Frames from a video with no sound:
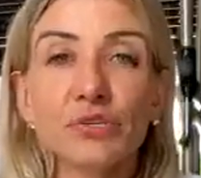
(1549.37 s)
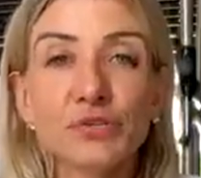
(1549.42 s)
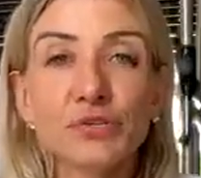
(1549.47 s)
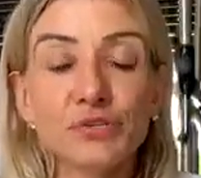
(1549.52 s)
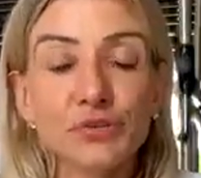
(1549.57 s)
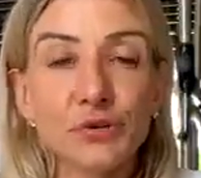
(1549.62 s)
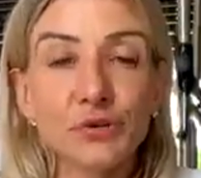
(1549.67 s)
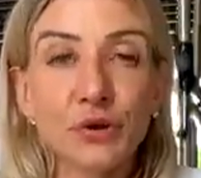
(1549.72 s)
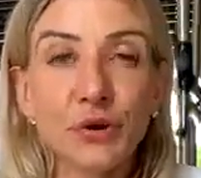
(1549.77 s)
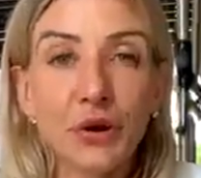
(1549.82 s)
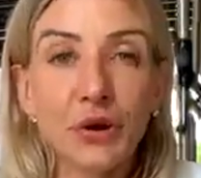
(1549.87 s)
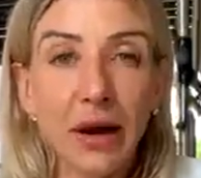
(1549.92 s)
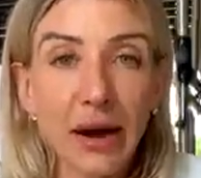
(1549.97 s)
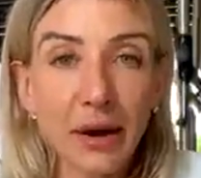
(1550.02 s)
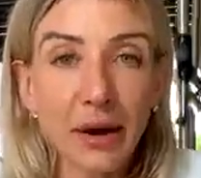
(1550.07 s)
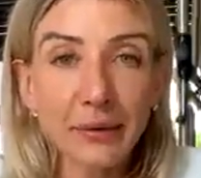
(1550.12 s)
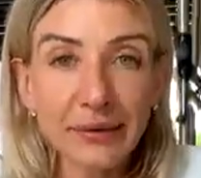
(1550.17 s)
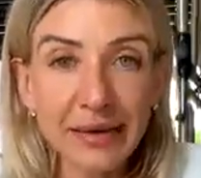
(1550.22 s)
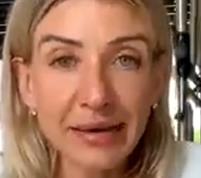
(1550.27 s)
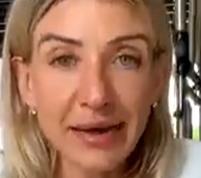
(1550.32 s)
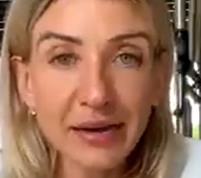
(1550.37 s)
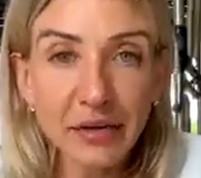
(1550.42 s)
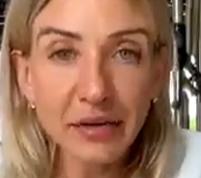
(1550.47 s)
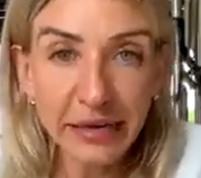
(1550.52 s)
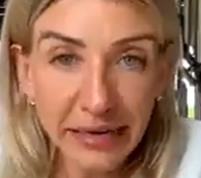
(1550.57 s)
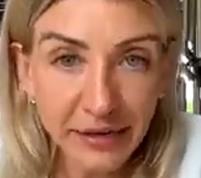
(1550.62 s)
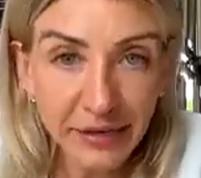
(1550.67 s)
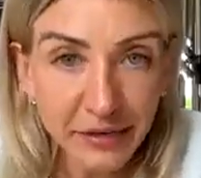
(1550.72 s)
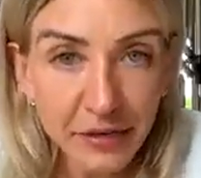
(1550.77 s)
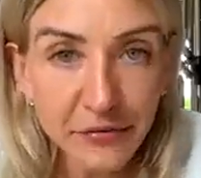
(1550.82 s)
So I would like
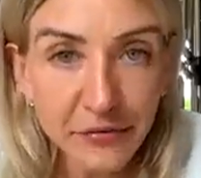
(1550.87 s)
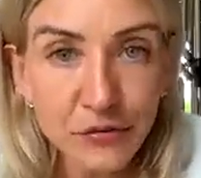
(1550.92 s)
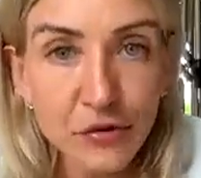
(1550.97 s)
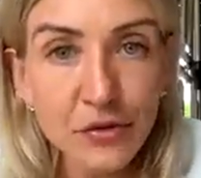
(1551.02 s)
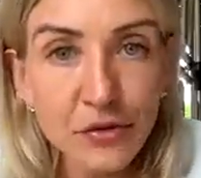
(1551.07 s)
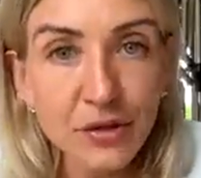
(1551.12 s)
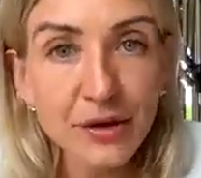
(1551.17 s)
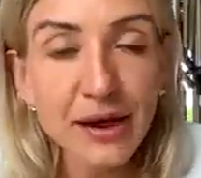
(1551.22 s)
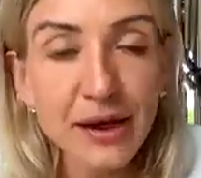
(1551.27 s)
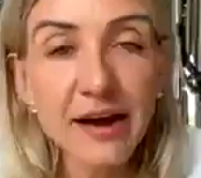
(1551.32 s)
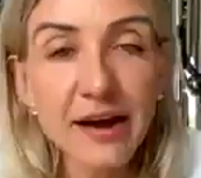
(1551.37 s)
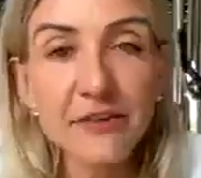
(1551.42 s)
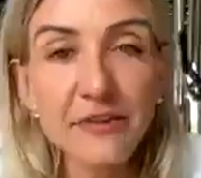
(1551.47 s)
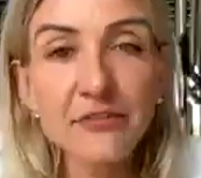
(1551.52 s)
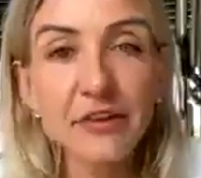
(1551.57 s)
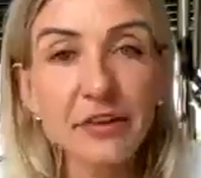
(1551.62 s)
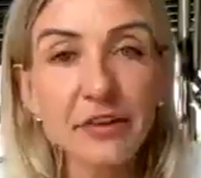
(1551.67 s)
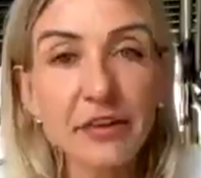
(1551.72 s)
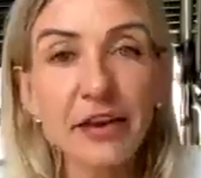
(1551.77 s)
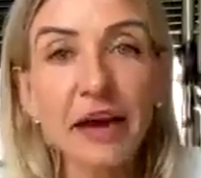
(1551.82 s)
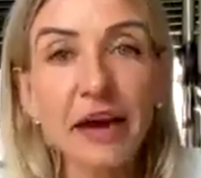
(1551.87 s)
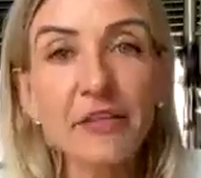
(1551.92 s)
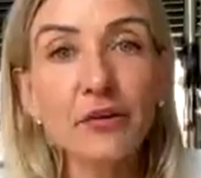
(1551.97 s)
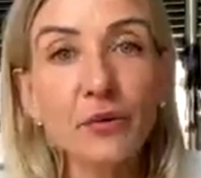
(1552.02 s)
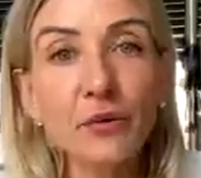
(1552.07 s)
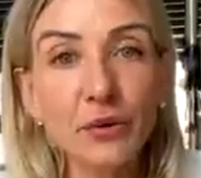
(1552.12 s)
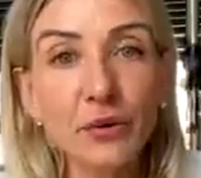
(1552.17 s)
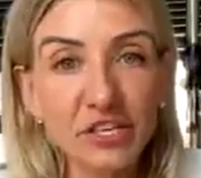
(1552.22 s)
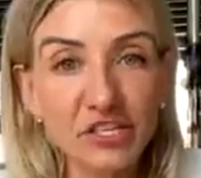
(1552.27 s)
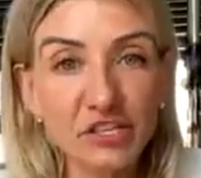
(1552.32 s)
any of you that have any other
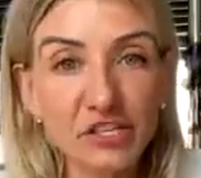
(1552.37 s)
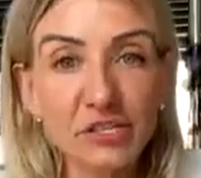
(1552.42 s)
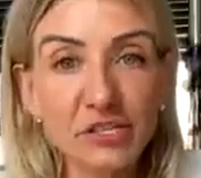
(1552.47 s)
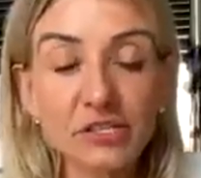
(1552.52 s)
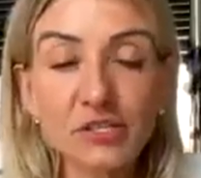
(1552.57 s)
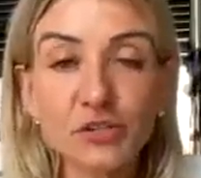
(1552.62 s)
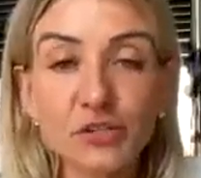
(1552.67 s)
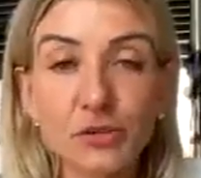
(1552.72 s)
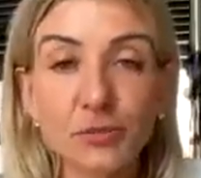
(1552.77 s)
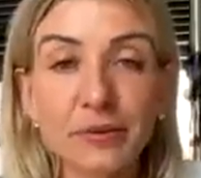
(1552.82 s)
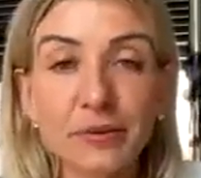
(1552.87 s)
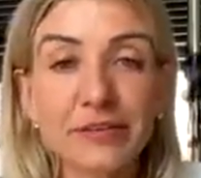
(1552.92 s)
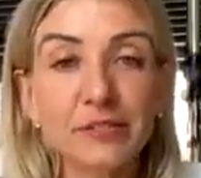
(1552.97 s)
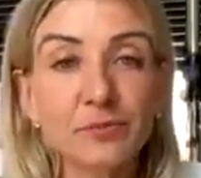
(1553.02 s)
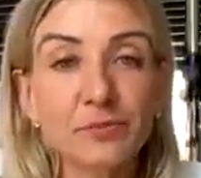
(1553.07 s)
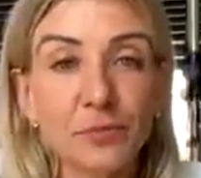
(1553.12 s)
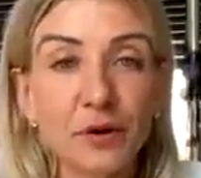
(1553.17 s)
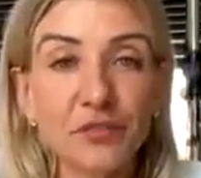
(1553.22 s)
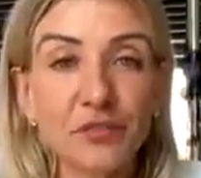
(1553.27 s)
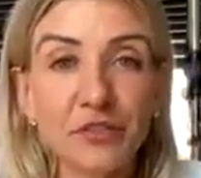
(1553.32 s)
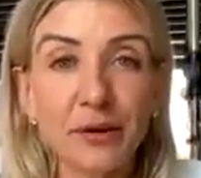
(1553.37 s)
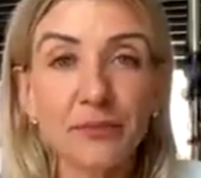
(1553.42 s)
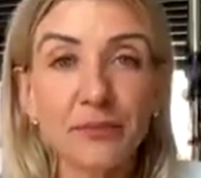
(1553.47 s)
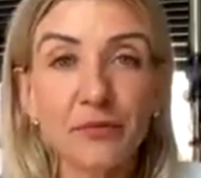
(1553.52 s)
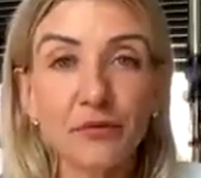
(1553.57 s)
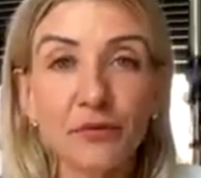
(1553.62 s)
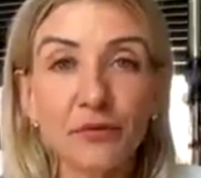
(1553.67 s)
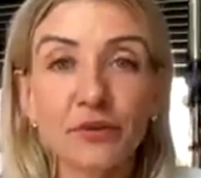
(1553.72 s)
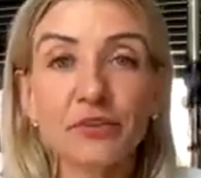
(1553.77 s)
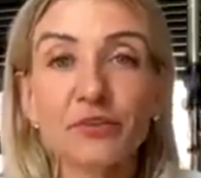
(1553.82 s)
questions to please put them
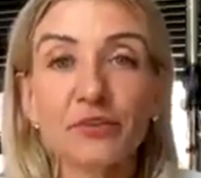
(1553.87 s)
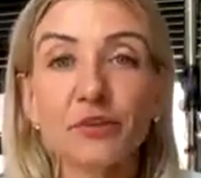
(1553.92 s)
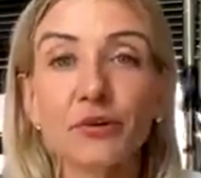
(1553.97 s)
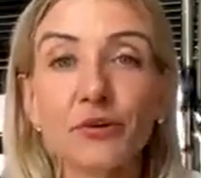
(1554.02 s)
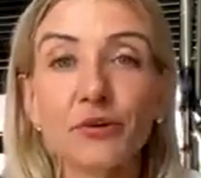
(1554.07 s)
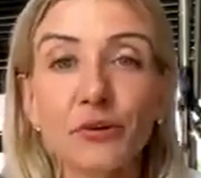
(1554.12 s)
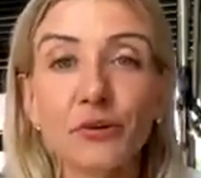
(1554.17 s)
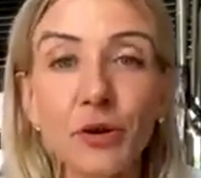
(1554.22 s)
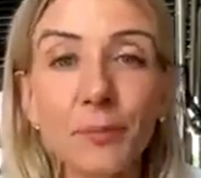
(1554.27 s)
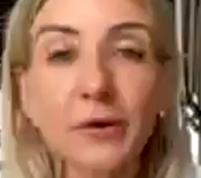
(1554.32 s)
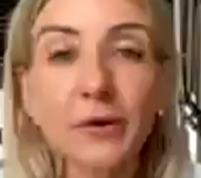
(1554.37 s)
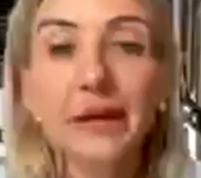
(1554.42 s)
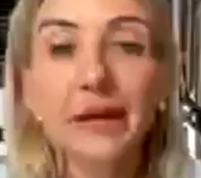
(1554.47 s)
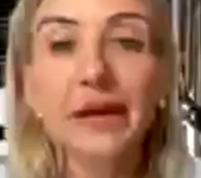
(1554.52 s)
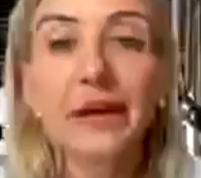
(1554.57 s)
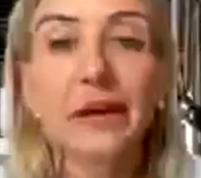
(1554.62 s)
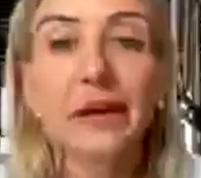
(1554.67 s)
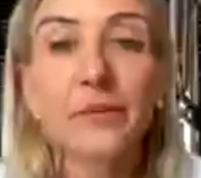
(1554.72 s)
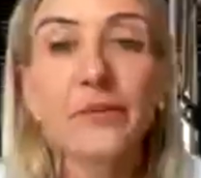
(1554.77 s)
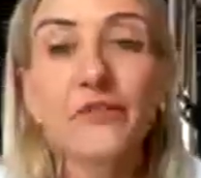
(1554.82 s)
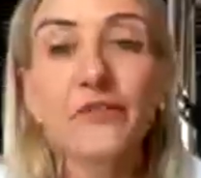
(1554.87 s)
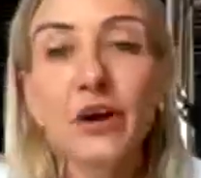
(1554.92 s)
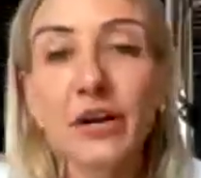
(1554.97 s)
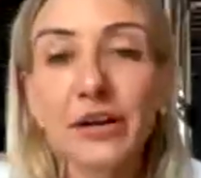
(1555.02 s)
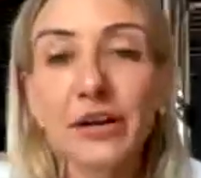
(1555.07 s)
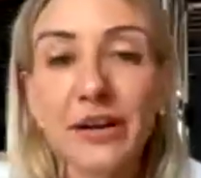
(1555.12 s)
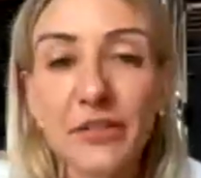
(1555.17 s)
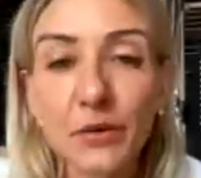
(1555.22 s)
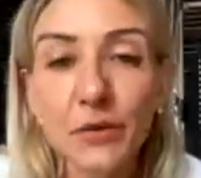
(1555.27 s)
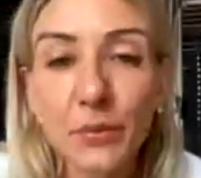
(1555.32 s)
through to the group. Okay, here we've
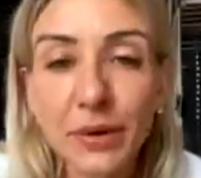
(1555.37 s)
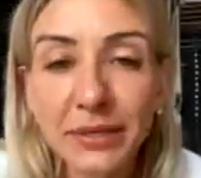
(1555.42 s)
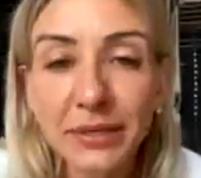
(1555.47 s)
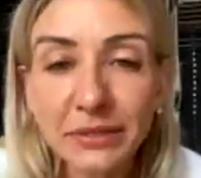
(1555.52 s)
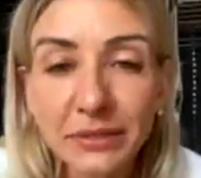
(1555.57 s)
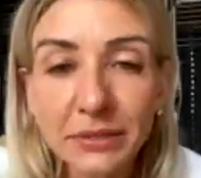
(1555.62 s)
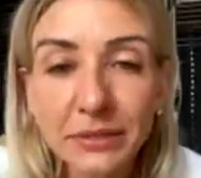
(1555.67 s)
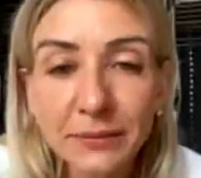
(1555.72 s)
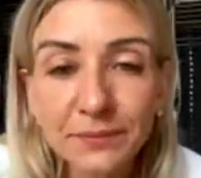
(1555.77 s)
got another one.